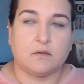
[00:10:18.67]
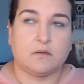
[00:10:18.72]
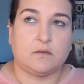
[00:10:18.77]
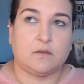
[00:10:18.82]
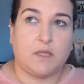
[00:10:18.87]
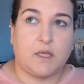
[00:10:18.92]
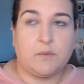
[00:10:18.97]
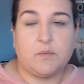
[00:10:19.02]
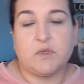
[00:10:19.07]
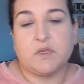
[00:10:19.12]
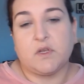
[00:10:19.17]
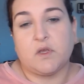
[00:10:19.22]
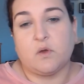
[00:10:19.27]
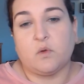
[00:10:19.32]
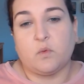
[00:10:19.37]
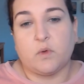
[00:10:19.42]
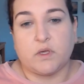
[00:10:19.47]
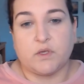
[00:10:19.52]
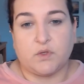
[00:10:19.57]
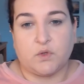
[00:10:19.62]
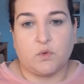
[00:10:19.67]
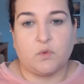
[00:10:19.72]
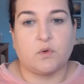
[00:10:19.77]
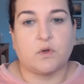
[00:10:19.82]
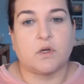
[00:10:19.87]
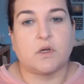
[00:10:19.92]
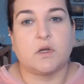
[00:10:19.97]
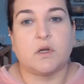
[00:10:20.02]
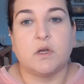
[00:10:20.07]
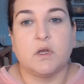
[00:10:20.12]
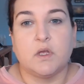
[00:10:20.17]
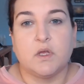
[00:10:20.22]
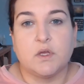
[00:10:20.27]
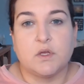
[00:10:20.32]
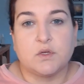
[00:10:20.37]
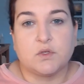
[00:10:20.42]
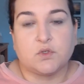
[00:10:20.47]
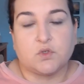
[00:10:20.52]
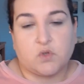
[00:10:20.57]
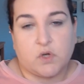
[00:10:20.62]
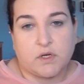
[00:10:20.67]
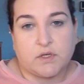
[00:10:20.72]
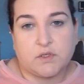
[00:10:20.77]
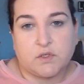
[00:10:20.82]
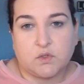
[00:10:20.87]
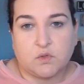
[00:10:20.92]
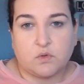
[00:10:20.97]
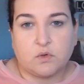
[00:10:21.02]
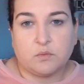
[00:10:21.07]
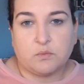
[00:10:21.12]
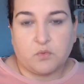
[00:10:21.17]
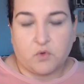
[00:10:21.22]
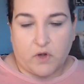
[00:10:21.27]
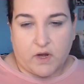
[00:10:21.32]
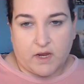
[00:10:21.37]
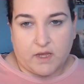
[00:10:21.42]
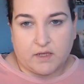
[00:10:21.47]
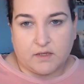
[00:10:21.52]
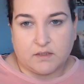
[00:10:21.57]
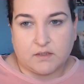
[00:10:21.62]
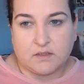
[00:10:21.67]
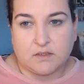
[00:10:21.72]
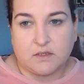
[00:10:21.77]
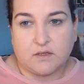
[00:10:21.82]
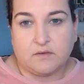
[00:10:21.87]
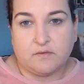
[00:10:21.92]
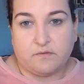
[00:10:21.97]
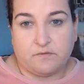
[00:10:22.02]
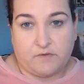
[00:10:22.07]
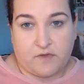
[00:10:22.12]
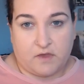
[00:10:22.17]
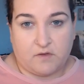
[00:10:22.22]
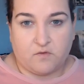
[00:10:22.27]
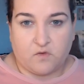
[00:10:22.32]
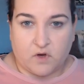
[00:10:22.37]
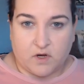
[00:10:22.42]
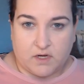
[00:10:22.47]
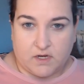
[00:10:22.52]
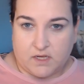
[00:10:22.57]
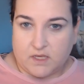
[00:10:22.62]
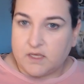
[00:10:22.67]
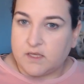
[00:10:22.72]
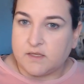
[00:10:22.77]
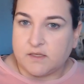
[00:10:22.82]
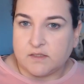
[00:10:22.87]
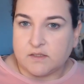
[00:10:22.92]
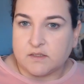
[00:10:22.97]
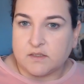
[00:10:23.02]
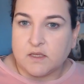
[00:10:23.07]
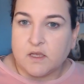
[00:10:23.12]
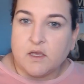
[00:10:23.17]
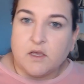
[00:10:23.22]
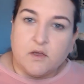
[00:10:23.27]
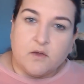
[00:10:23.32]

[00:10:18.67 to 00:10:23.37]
Let me know what your drugstore brand favorite is